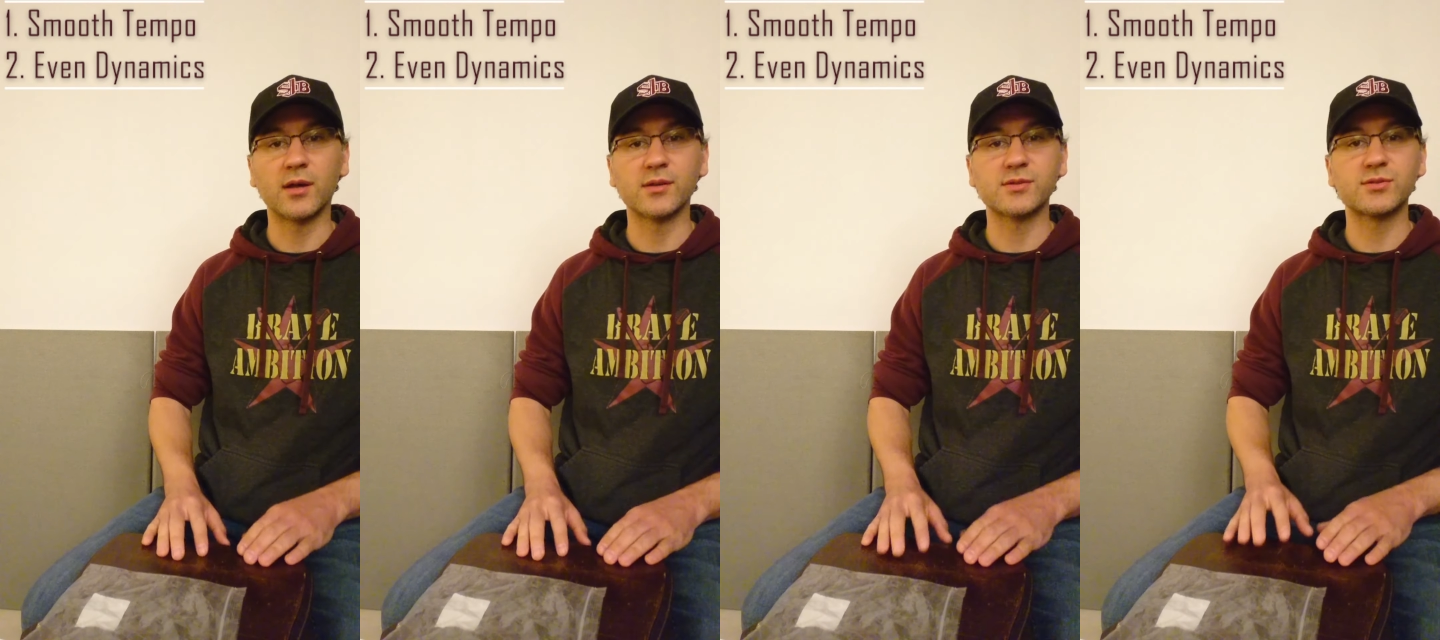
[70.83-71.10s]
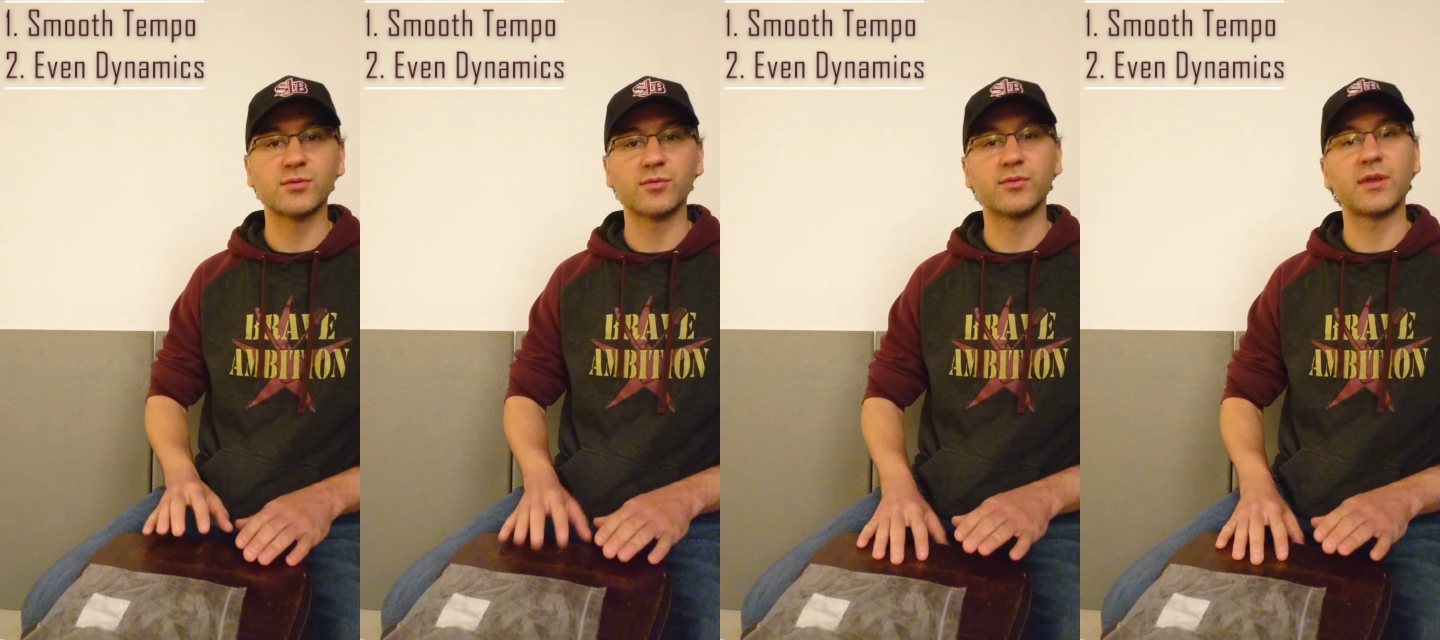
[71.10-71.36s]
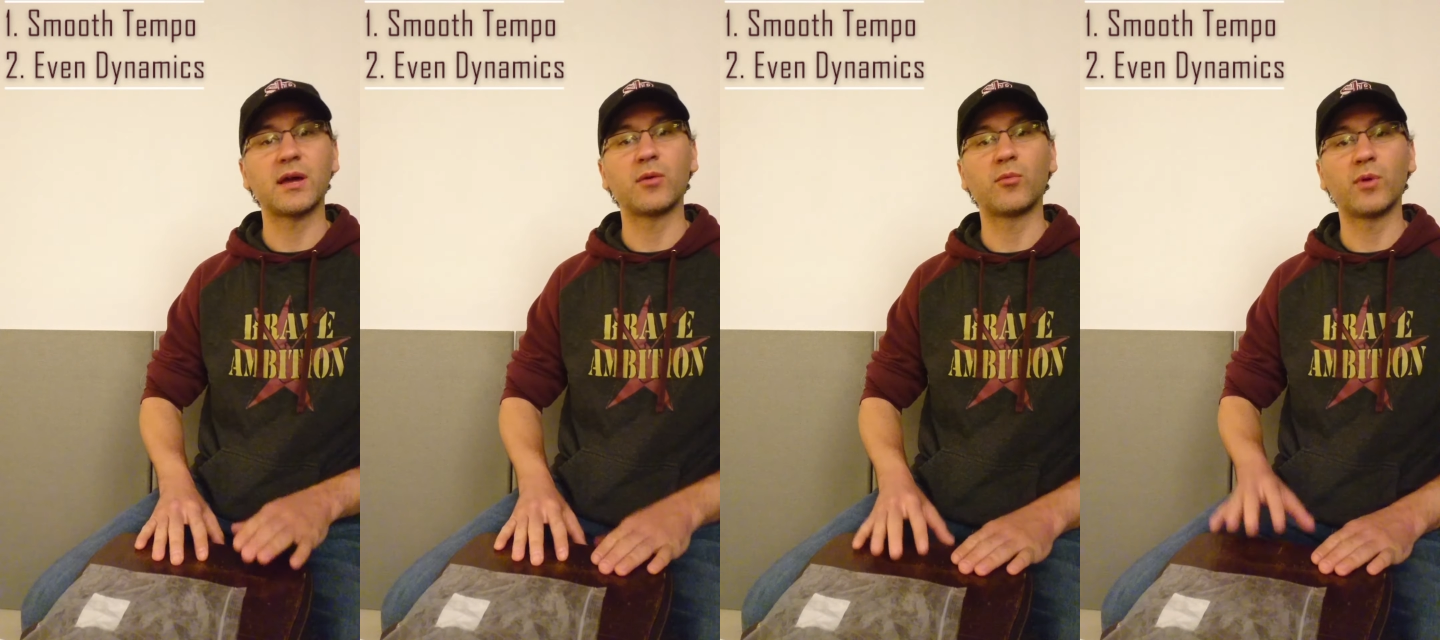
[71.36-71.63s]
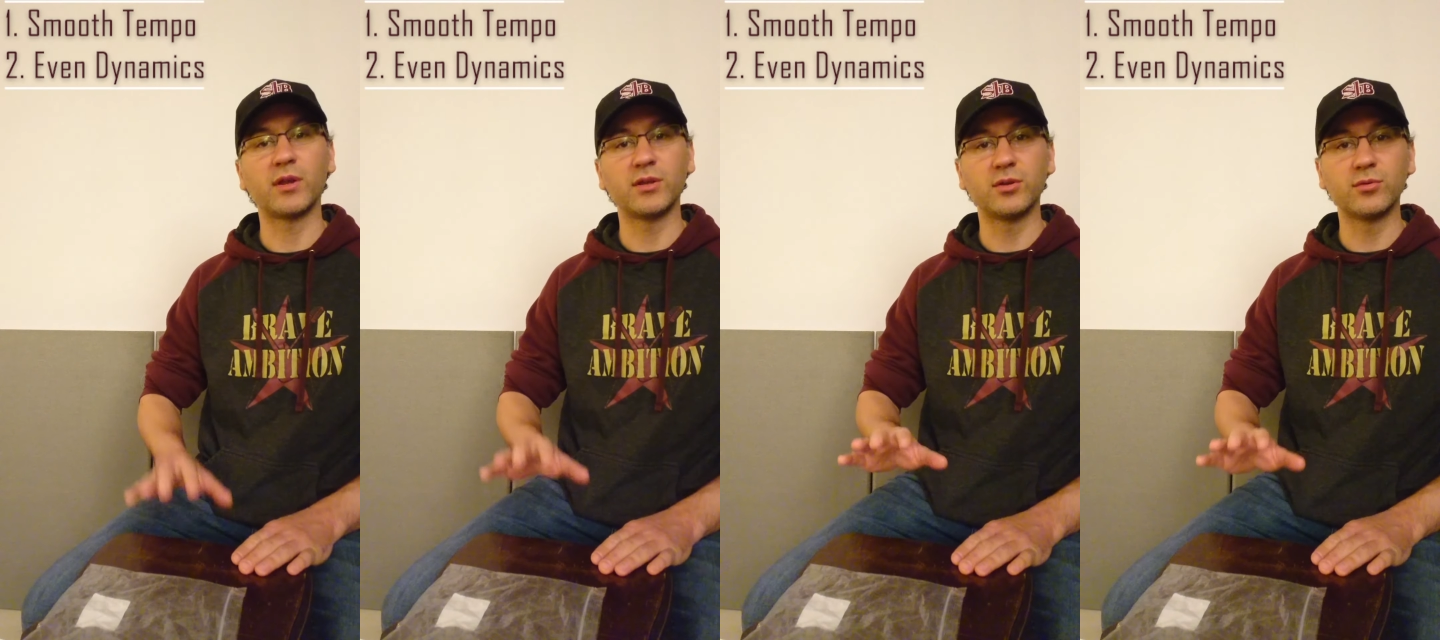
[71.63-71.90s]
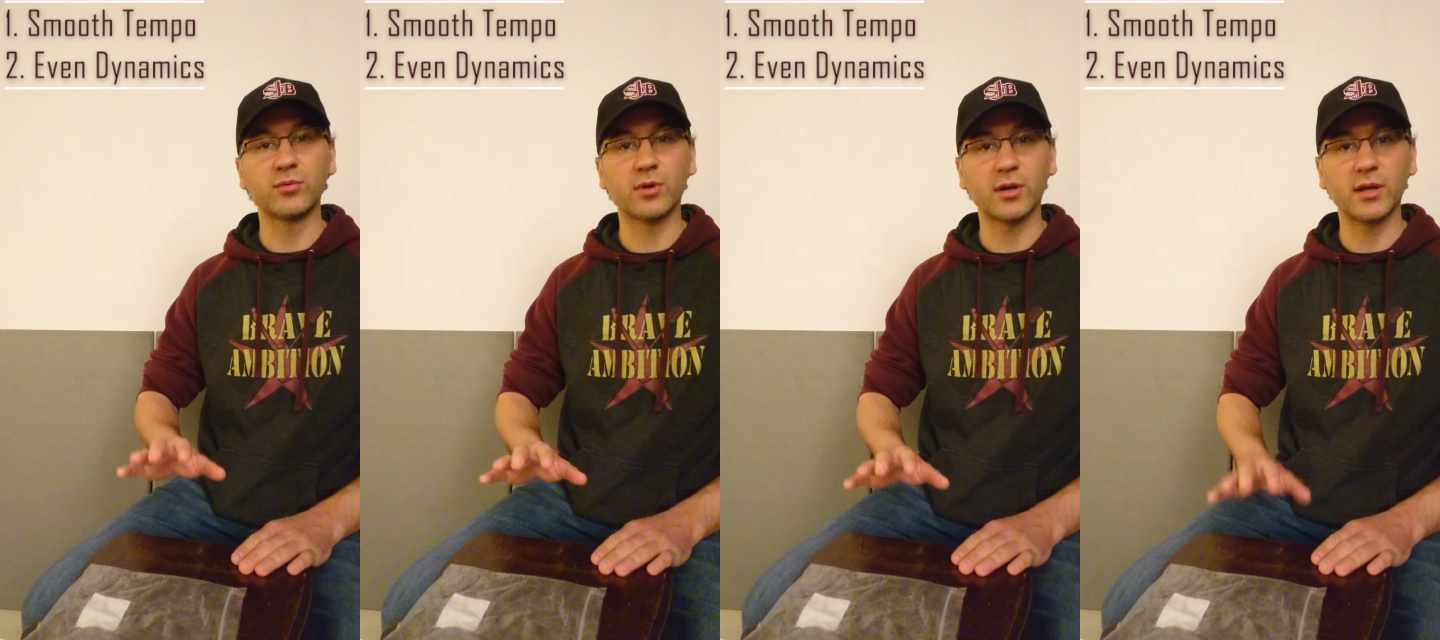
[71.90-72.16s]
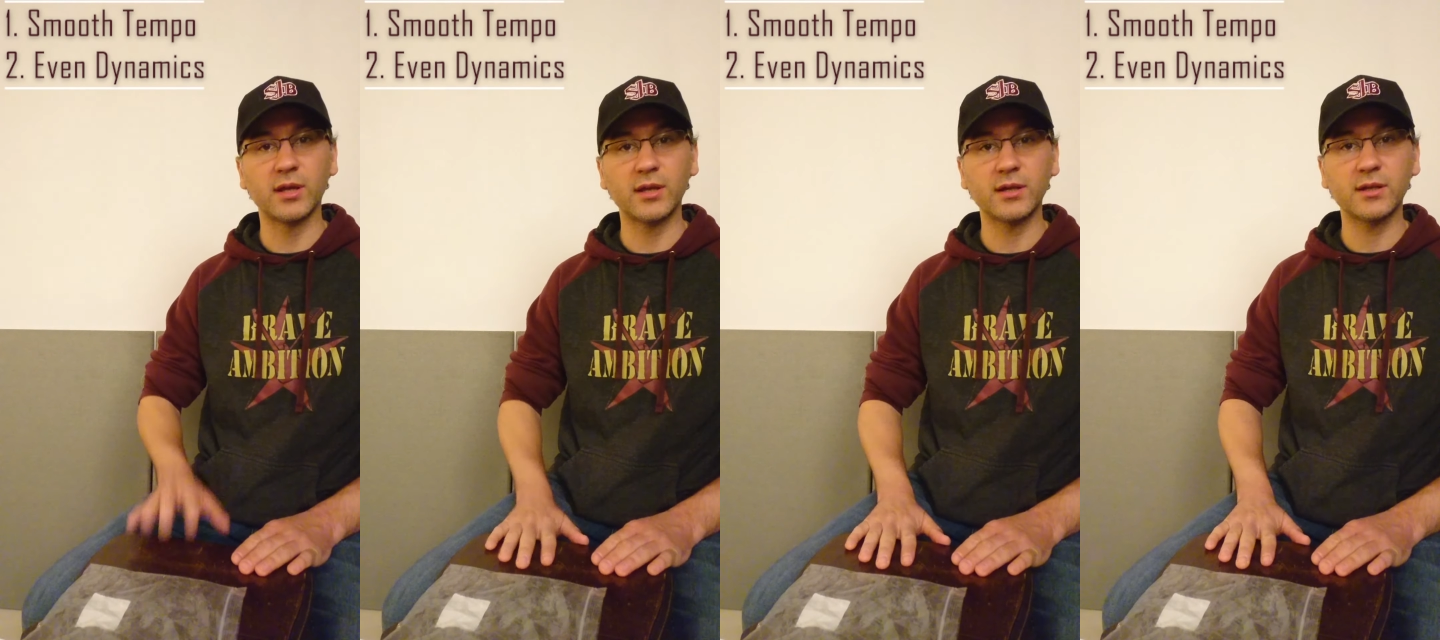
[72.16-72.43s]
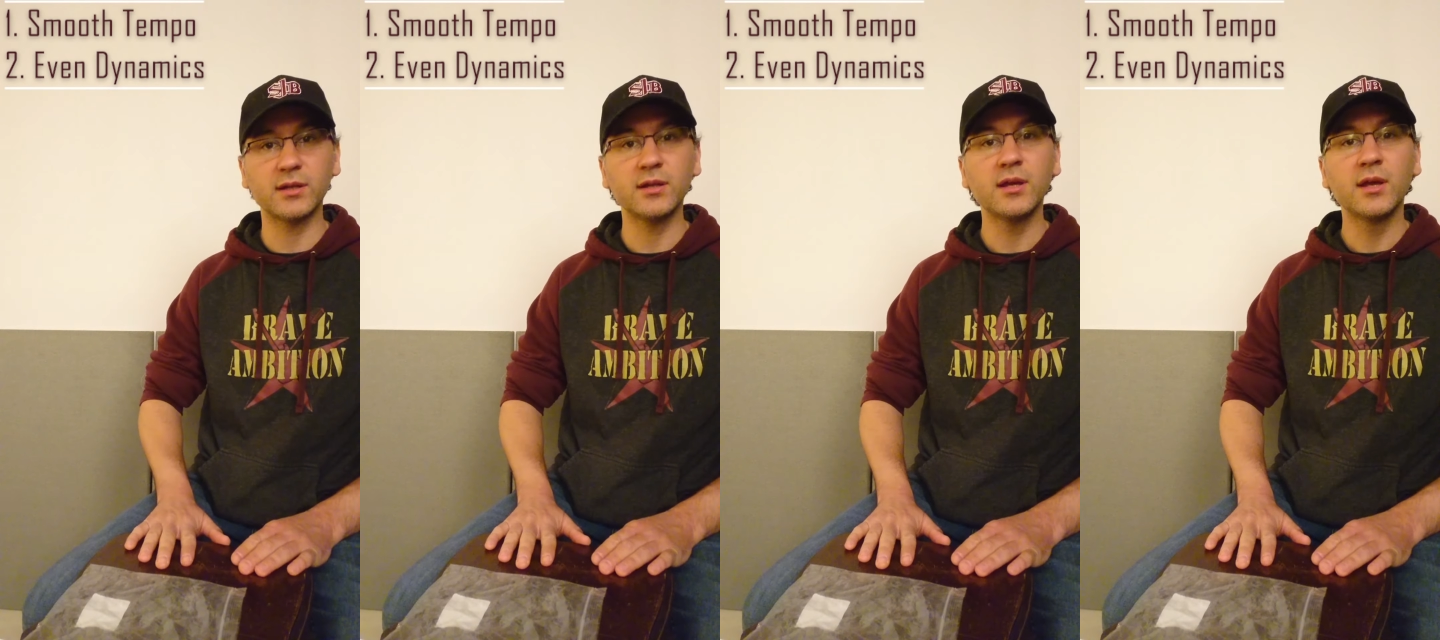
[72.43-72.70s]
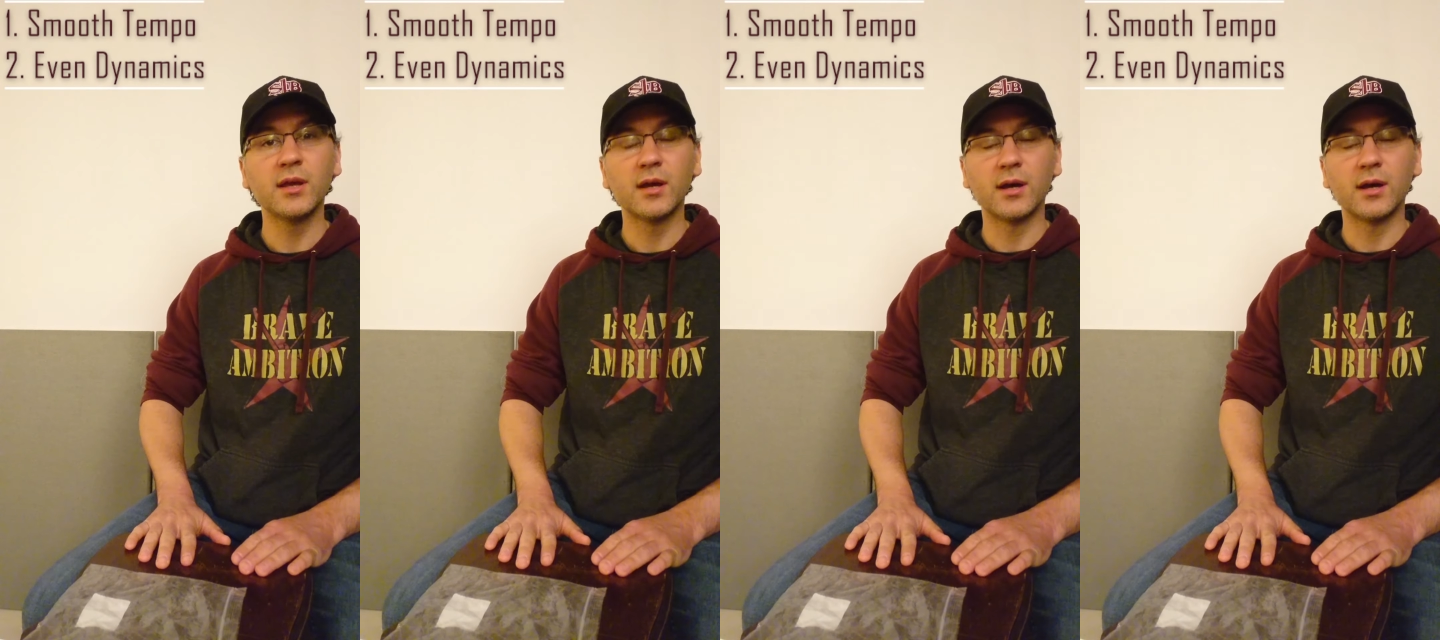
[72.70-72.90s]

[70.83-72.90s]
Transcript: so that when you are hitting,